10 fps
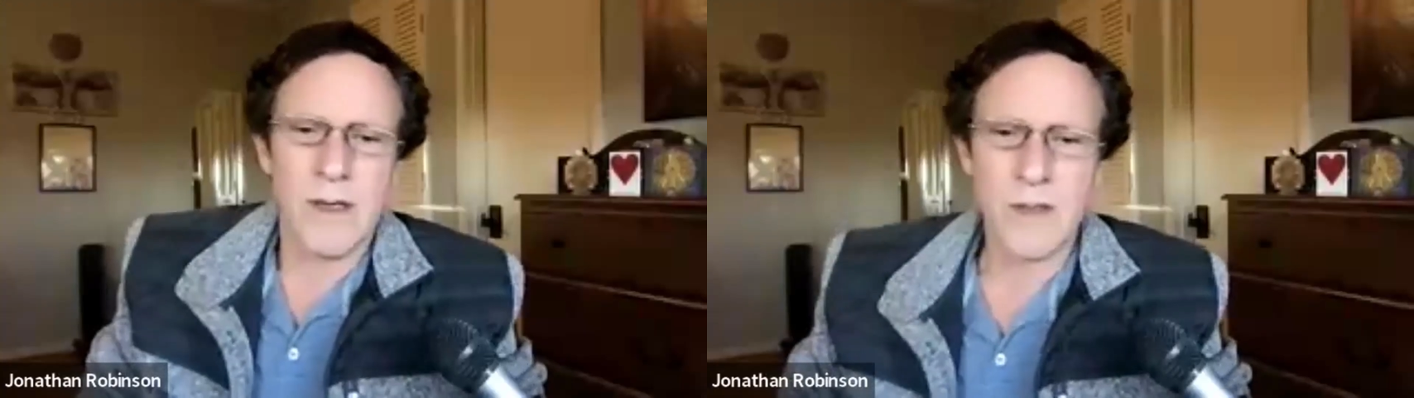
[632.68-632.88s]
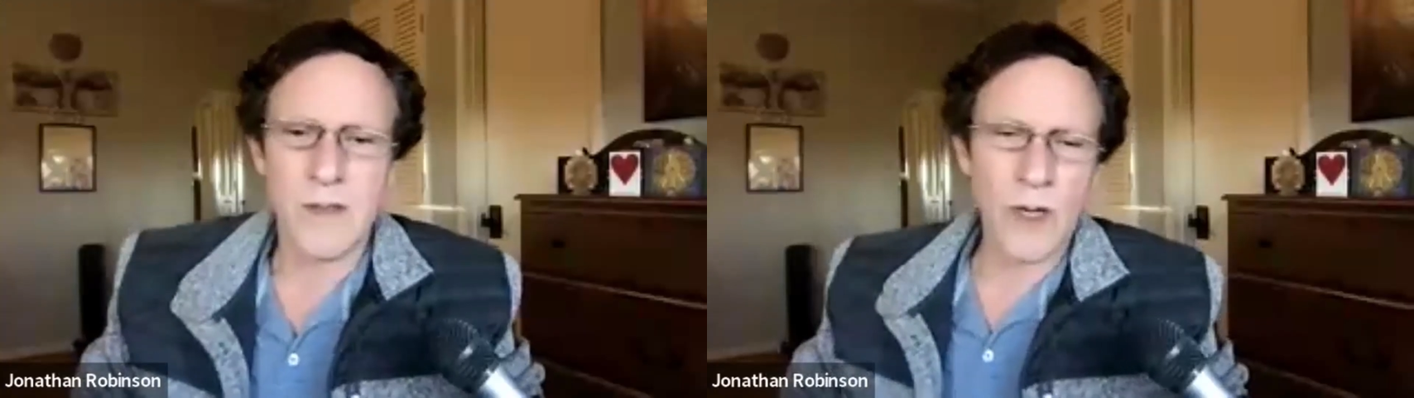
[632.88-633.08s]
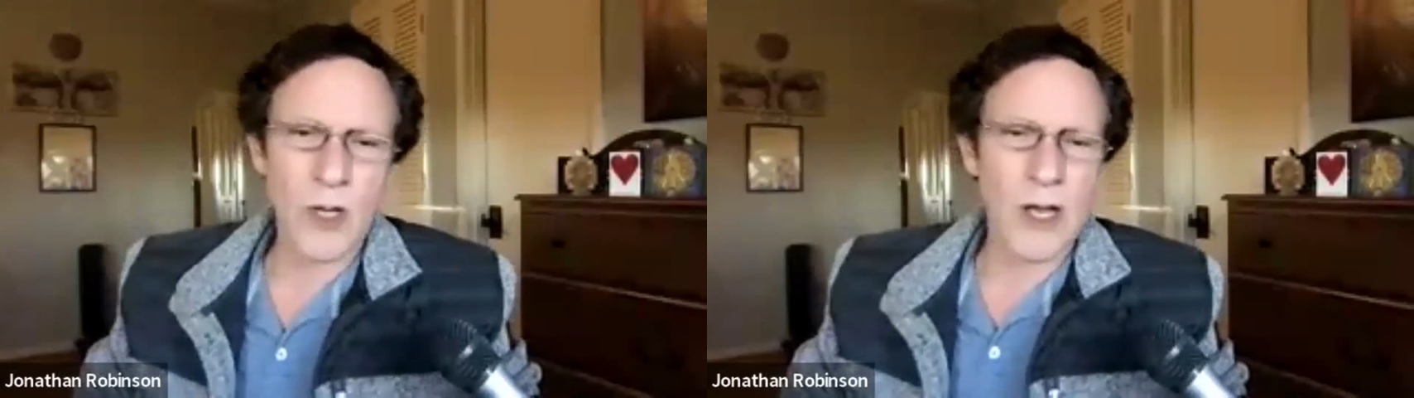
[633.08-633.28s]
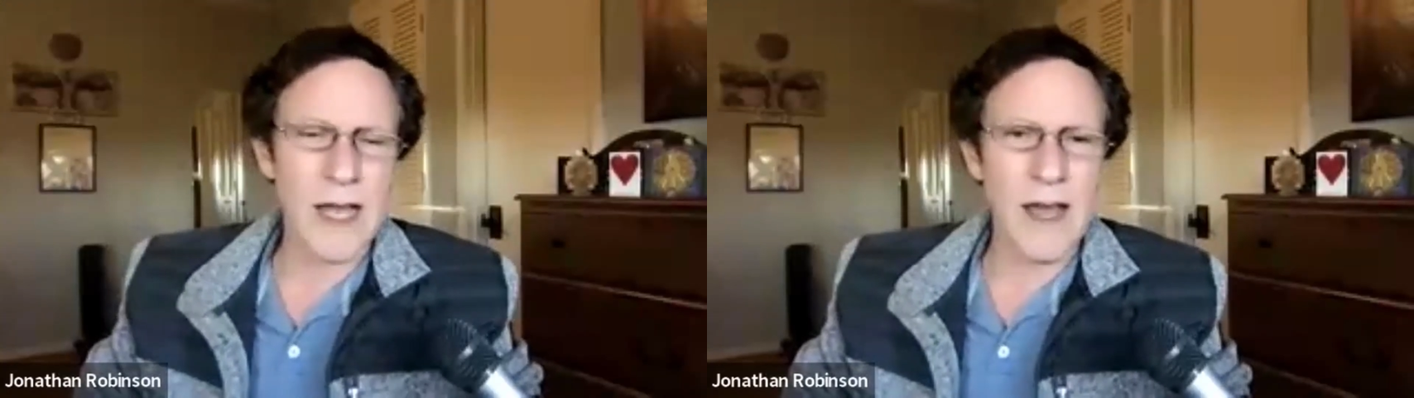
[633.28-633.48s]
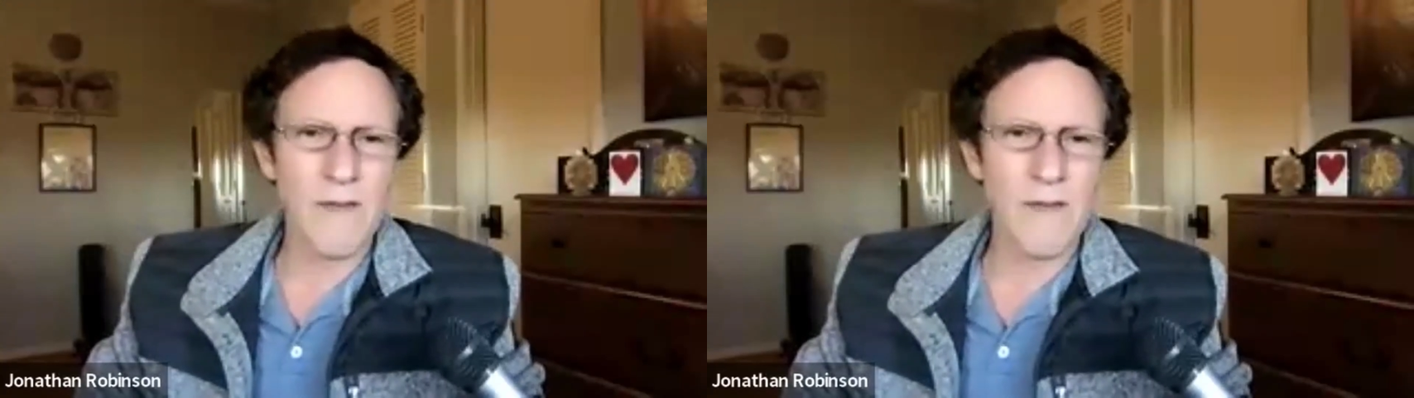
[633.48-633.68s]
So we're going to
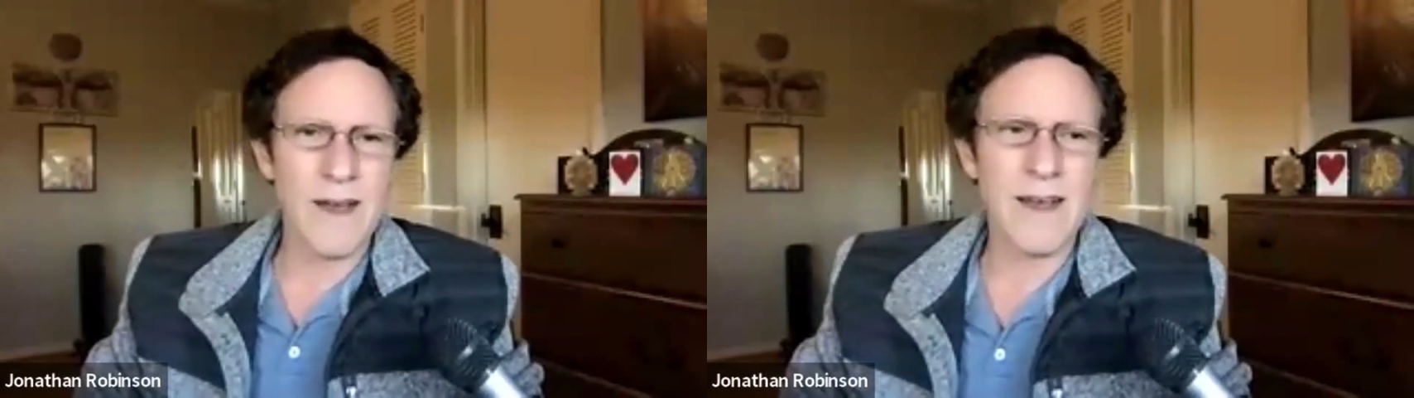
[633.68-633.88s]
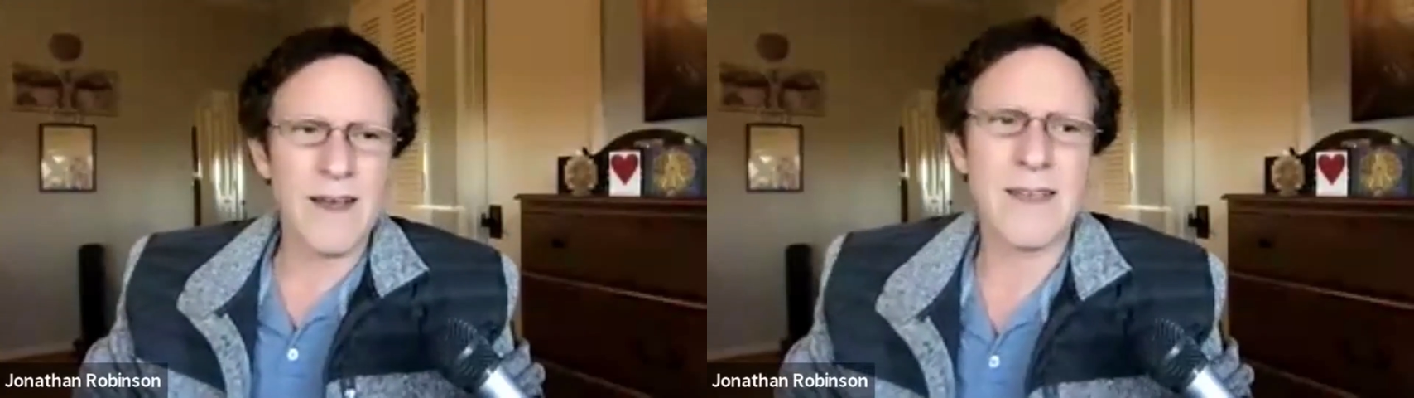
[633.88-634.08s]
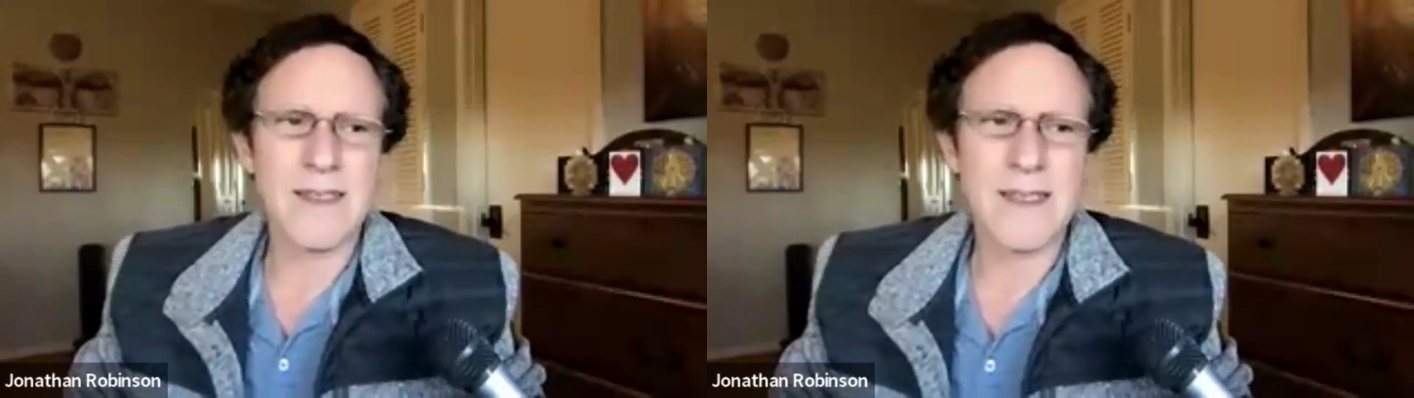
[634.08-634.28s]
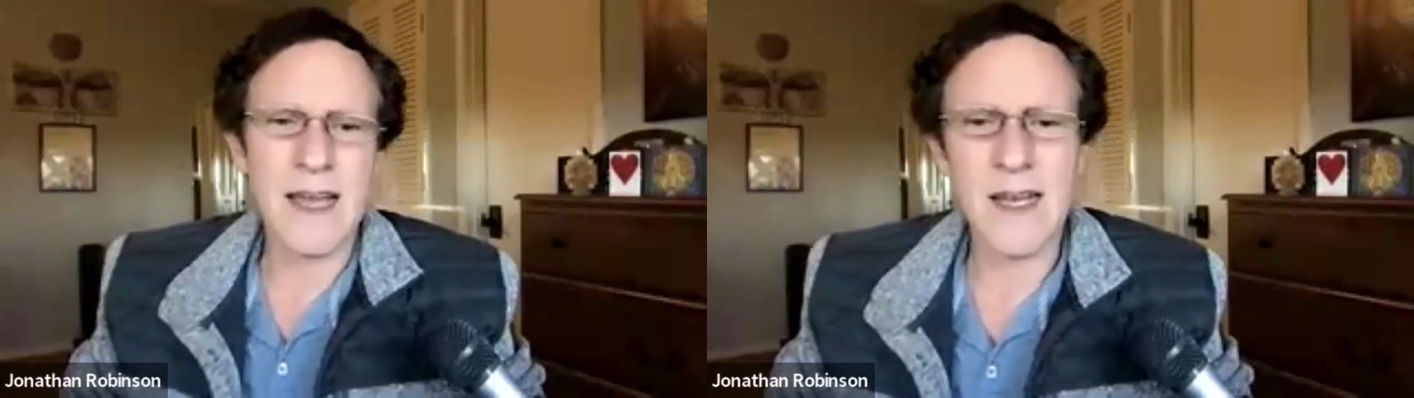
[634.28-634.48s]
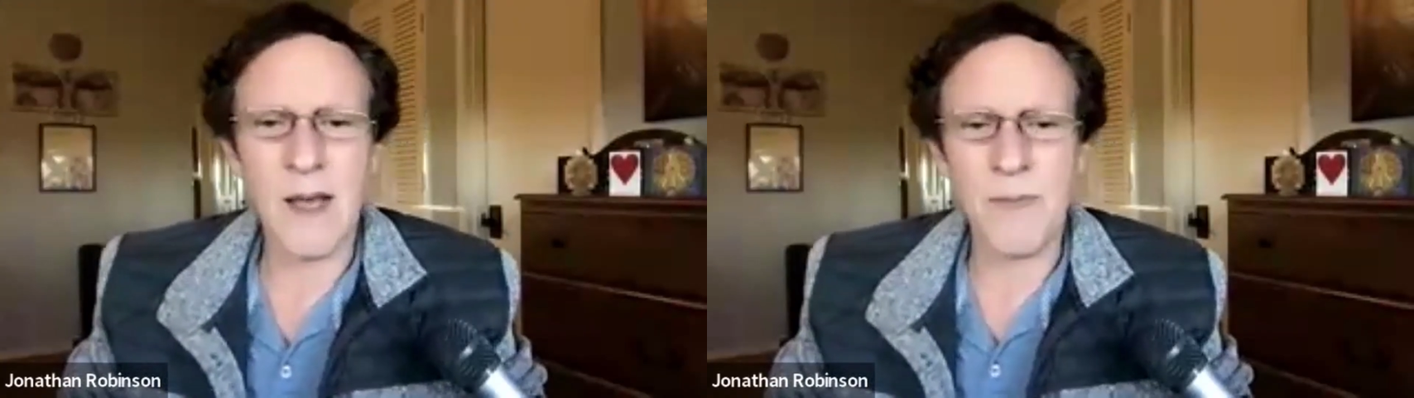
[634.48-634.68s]
have a, a
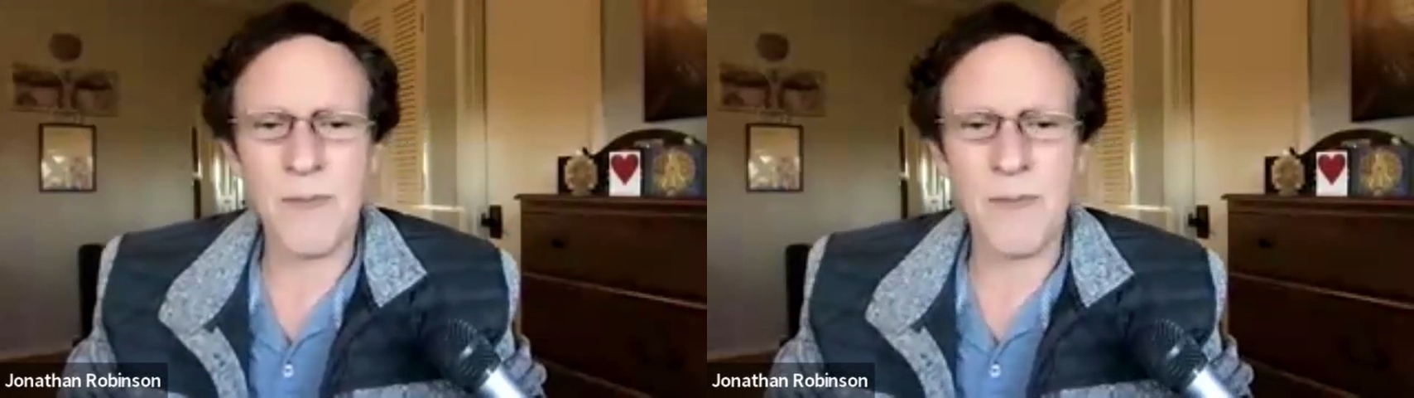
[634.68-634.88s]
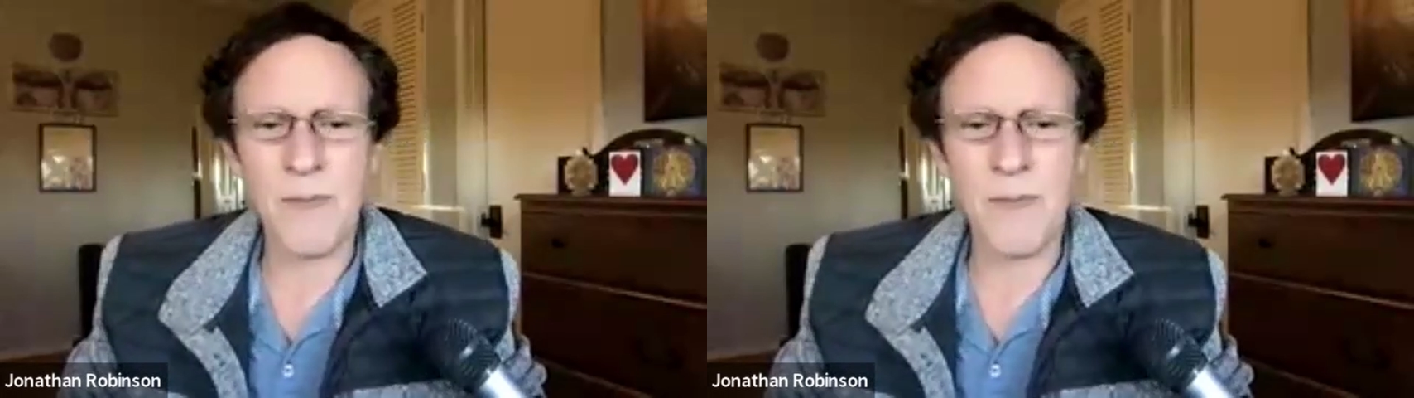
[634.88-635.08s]
second episode,